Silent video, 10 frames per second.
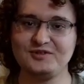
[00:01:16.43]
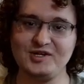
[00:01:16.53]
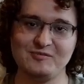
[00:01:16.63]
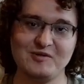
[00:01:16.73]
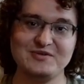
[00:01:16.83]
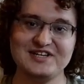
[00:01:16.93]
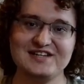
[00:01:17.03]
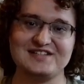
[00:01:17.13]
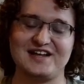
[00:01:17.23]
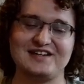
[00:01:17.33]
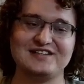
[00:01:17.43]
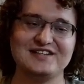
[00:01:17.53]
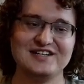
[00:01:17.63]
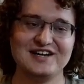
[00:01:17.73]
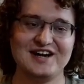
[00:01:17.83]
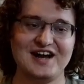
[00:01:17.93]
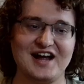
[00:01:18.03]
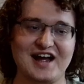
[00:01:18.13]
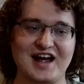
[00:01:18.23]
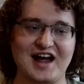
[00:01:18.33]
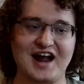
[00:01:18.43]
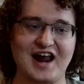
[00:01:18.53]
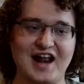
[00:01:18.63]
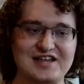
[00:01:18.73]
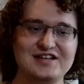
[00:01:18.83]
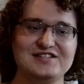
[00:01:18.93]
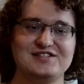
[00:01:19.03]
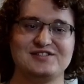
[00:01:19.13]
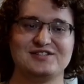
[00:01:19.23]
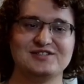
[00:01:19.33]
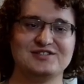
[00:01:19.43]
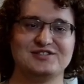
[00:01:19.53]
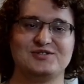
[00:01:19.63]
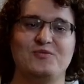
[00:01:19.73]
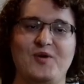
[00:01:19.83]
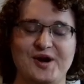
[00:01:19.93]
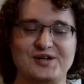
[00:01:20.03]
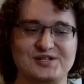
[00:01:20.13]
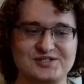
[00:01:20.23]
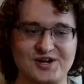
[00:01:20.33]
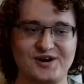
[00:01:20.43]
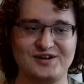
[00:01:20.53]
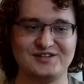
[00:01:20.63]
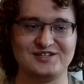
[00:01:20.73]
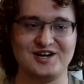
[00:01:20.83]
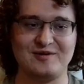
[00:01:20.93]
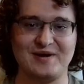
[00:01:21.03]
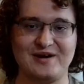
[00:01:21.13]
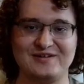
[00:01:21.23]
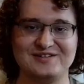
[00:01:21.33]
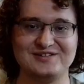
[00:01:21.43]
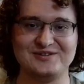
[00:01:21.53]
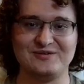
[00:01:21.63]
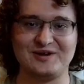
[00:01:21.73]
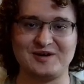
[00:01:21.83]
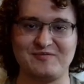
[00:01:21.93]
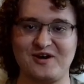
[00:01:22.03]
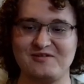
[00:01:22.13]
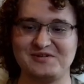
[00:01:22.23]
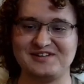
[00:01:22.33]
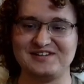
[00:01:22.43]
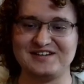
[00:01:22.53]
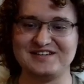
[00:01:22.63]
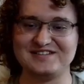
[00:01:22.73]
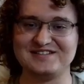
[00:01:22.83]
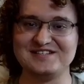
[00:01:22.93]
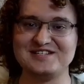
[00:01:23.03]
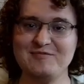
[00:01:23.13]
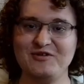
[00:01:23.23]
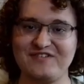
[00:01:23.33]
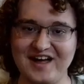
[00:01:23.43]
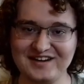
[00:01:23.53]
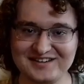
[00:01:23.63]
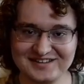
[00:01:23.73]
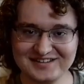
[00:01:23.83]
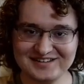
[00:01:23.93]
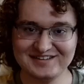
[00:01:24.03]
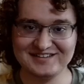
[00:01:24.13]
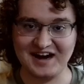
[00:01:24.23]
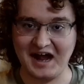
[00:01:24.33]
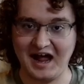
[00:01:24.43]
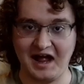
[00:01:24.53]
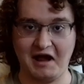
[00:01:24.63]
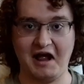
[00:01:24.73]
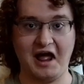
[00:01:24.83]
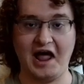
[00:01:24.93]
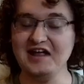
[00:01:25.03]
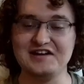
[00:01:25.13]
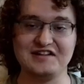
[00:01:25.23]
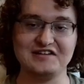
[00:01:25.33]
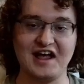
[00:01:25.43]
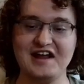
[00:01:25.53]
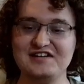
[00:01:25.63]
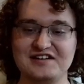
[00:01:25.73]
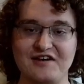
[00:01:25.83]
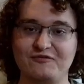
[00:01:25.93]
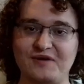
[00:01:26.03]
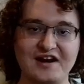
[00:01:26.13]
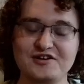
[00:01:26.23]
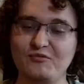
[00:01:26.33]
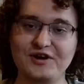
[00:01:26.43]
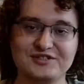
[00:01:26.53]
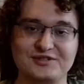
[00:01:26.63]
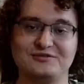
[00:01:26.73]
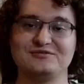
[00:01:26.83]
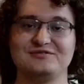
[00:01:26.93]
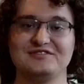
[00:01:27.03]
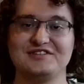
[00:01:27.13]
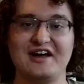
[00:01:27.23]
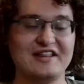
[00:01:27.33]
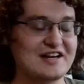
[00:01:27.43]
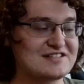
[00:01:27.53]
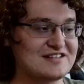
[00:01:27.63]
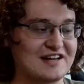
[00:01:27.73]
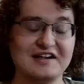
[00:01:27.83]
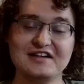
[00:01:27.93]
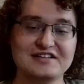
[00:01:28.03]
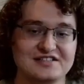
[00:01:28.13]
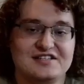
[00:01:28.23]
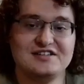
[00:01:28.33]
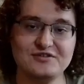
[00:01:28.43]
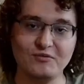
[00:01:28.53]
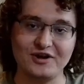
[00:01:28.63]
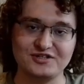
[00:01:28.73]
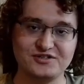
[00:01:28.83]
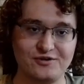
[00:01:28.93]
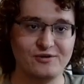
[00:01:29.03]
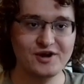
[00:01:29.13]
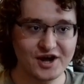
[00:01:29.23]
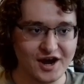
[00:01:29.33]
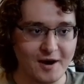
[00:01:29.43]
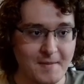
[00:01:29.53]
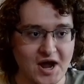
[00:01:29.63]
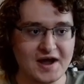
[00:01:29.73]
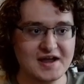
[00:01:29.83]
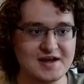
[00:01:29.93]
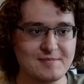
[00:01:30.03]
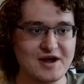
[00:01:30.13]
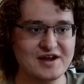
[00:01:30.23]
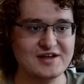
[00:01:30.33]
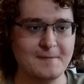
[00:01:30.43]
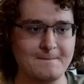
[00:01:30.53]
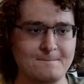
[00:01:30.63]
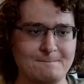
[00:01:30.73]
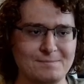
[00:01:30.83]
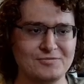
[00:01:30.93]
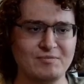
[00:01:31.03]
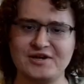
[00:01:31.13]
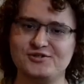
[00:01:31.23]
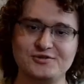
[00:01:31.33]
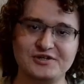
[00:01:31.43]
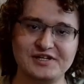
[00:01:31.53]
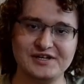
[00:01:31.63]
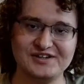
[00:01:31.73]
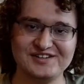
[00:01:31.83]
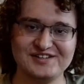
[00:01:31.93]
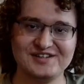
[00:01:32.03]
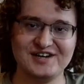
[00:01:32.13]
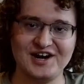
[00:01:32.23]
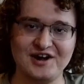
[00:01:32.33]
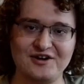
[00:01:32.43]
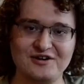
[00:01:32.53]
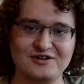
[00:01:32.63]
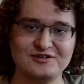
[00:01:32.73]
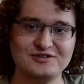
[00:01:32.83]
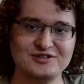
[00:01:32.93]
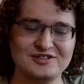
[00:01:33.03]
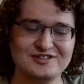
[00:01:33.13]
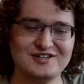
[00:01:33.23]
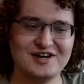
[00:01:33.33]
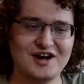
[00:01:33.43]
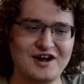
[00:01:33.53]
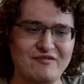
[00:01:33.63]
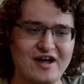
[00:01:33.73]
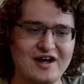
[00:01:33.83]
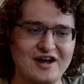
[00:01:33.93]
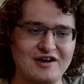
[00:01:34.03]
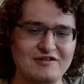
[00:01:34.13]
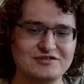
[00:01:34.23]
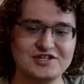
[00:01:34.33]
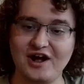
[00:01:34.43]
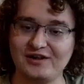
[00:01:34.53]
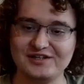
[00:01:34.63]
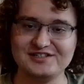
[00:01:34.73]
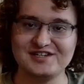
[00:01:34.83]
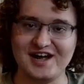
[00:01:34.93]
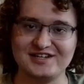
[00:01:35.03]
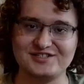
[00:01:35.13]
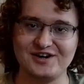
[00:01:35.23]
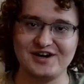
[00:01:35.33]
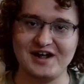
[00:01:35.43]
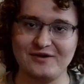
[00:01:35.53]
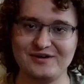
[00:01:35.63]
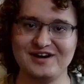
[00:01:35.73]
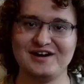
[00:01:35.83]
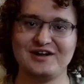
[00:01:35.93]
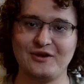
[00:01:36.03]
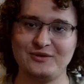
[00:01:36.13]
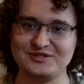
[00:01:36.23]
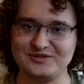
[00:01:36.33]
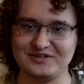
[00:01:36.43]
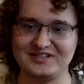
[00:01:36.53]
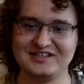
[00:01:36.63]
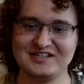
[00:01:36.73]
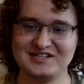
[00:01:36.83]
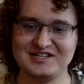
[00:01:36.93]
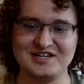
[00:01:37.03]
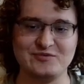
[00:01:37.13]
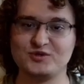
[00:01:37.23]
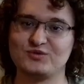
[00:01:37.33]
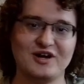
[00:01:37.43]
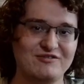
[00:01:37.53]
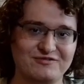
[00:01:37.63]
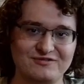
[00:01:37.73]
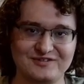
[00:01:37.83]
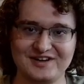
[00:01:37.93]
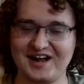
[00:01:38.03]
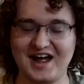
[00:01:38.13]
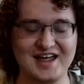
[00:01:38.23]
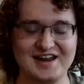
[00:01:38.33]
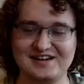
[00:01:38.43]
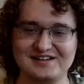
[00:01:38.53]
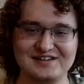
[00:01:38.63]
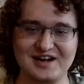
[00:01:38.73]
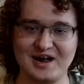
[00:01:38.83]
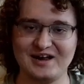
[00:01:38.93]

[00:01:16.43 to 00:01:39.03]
but besides that, I guess where to start about doing an apartment is the simple fact I didn't, I never, I didn't want to. That, that's the thing didn't want to. My my um my junior year uh of of college, I started out going to it. It was rough. I hated it,